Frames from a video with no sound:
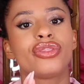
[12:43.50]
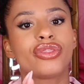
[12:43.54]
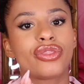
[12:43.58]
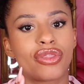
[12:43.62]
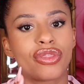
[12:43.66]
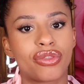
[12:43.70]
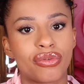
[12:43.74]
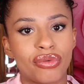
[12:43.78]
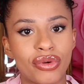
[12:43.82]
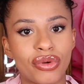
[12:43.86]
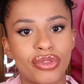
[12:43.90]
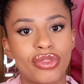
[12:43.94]

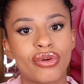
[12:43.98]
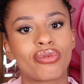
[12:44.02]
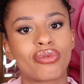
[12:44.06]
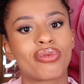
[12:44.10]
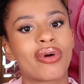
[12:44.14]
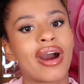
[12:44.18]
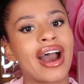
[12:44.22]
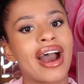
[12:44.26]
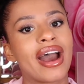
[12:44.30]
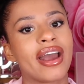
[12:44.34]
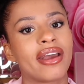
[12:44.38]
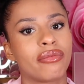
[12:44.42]
through the
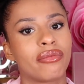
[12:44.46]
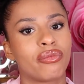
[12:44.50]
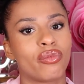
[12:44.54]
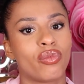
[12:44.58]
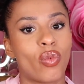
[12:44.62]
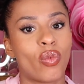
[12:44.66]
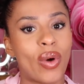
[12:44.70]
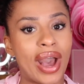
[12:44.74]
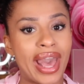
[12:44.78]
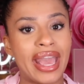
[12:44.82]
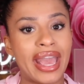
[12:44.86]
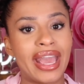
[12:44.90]
right
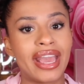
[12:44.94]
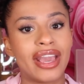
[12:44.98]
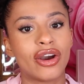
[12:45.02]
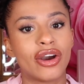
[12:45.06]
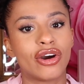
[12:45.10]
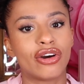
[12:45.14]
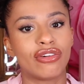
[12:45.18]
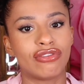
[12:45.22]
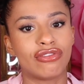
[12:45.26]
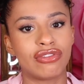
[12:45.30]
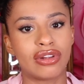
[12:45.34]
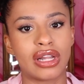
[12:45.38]
way
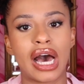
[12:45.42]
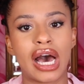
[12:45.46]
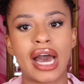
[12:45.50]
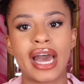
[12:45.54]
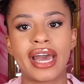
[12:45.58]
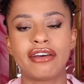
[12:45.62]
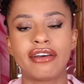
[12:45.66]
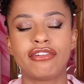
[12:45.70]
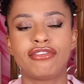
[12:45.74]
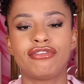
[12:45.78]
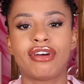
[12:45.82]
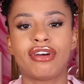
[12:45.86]
of
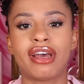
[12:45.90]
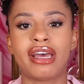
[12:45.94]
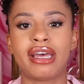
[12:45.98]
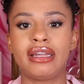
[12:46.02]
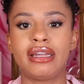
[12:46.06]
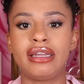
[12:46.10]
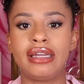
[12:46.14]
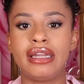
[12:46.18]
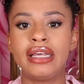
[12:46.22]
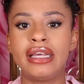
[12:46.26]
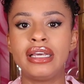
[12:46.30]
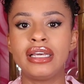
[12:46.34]
life.
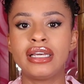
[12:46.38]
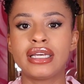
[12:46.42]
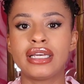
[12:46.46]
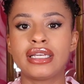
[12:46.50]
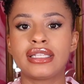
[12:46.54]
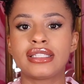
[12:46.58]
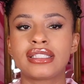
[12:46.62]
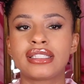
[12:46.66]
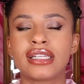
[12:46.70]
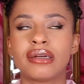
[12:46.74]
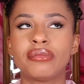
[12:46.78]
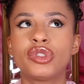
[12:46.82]
And
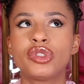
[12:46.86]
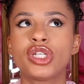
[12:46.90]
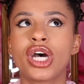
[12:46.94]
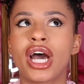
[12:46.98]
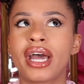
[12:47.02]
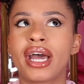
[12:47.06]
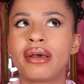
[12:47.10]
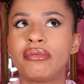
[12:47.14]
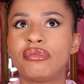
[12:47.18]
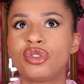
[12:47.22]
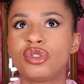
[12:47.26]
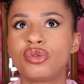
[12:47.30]

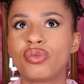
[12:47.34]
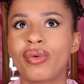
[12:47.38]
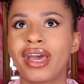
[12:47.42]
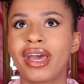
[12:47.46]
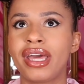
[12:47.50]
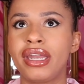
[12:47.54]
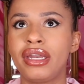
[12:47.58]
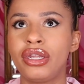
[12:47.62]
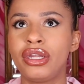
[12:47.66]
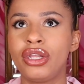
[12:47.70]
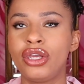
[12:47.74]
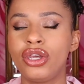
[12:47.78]
sometimes
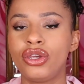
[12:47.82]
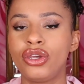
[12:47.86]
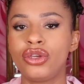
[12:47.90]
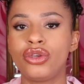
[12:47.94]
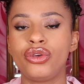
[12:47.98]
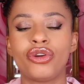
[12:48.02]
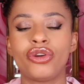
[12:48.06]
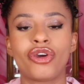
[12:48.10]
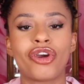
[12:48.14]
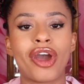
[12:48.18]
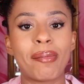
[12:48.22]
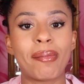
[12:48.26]
when,
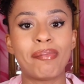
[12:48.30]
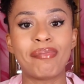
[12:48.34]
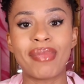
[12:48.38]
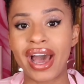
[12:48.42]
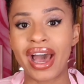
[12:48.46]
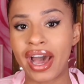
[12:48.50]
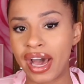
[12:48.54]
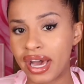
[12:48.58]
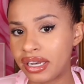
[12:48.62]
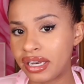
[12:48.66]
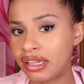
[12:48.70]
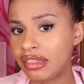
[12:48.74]
you know, a
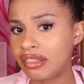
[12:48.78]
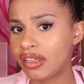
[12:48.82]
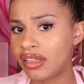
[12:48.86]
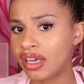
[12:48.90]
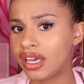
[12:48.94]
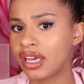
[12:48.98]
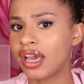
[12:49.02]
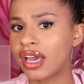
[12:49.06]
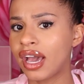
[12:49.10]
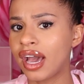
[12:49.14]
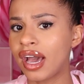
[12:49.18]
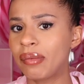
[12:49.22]
bad
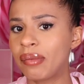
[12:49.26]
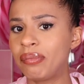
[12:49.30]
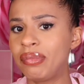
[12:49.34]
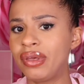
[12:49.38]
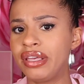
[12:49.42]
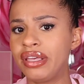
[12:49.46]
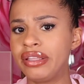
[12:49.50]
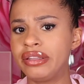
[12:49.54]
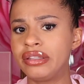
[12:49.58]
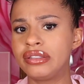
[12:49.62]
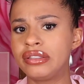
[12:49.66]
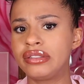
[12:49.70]
thing
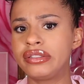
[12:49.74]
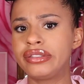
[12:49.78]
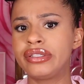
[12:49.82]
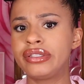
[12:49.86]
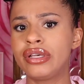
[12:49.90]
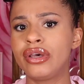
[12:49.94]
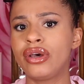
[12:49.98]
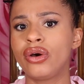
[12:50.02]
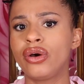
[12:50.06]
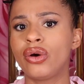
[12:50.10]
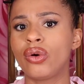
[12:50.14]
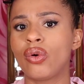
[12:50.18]
happens,
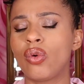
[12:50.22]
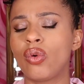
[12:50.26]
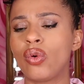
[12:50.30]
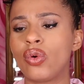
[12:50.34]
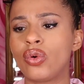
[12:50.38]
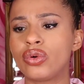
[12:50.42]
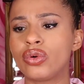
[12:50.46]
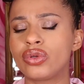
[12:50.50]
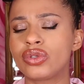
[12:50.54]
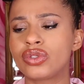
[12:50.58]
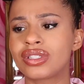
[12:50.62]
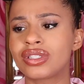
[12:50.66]

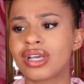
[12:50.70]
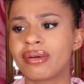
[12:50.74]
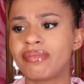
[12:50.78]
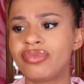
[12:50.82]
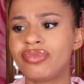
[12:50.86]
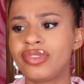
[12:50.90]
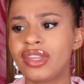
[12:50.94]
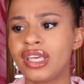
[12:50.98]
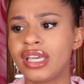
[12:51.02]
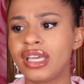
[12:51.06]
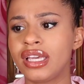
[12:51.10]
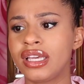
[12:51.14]
or
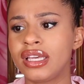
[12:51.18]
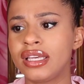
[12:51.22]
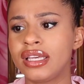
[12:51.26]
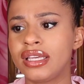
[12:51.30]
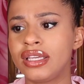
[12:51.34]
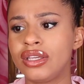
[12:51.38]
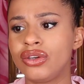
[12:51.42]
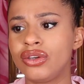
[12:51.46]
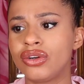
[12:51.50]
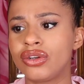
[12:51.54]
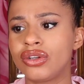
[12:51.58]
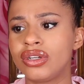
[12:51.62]
something,
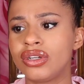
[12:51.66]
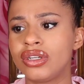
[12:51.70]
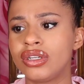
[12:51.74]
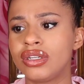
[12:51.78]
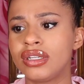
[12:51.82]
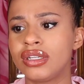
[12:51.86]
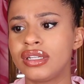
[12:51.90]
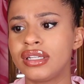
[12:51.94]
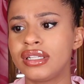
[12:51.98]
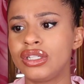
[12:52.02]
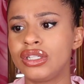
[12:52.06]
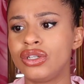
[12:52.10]
you
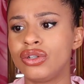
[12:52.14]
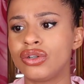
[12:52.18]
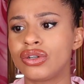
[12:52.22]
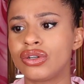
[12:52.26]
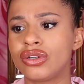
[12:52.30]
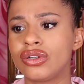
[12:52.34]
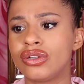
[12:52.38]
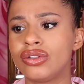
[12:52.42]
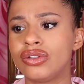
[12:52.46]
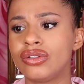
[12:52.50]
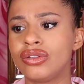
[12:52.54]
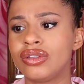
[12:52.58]

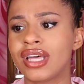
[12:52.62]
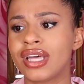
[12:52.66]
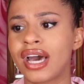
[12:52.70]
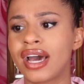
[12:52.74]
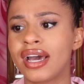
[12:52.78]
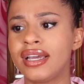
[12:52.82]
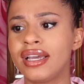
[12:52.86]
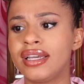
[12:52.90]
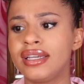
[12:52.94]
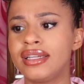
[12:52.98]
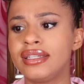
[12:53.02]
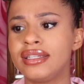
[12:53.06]
know
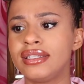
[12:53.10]
that